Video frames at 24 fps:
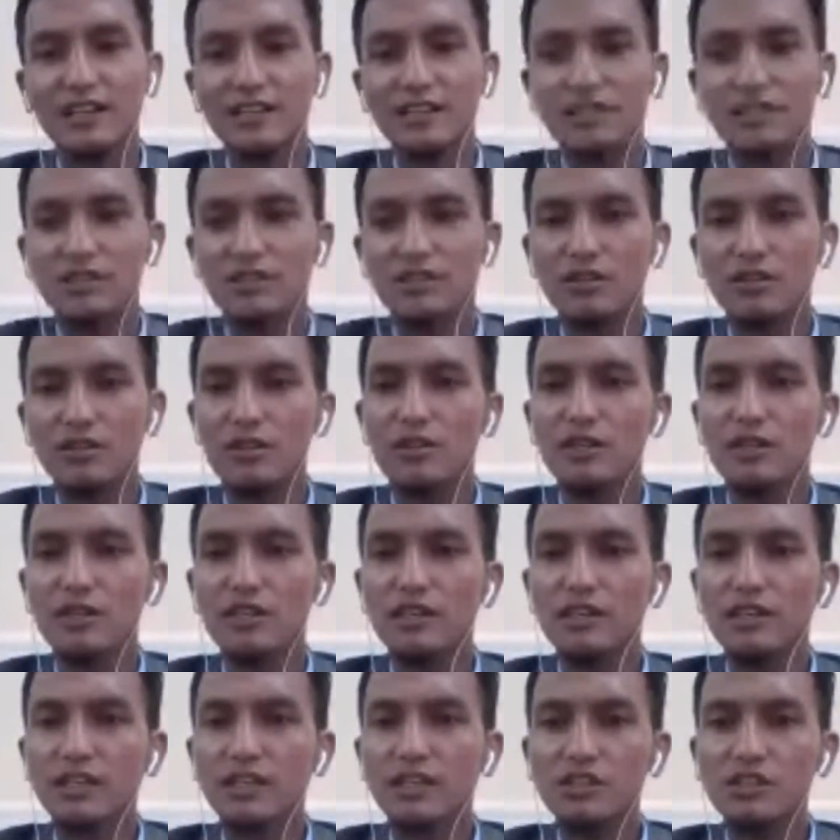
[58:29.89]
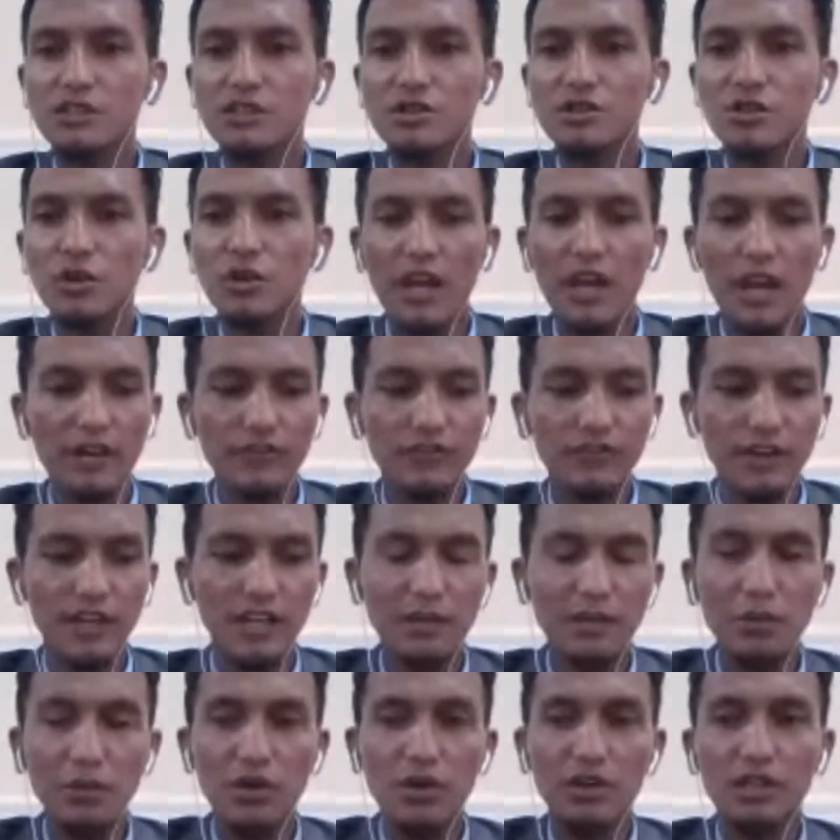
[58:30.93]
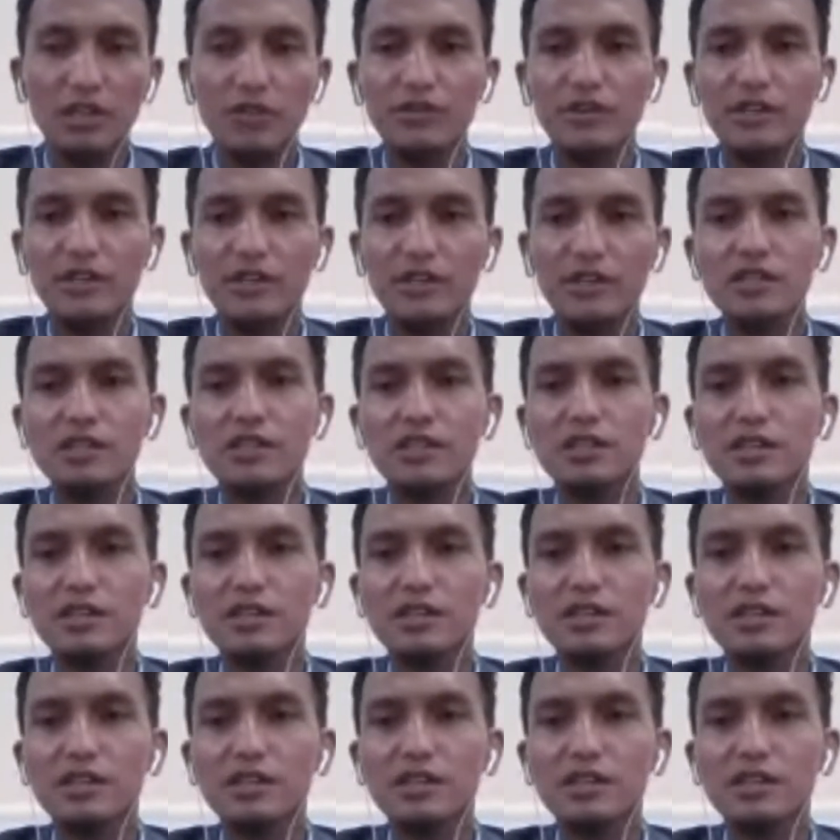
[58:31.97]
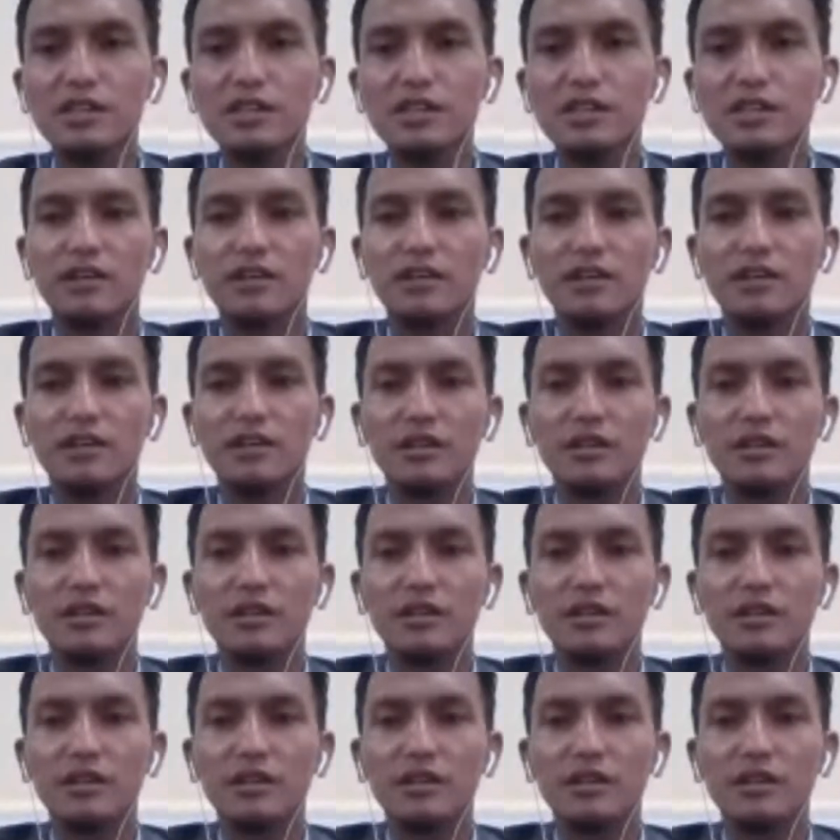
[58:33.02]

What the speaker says: So in case you don't have any more queries, I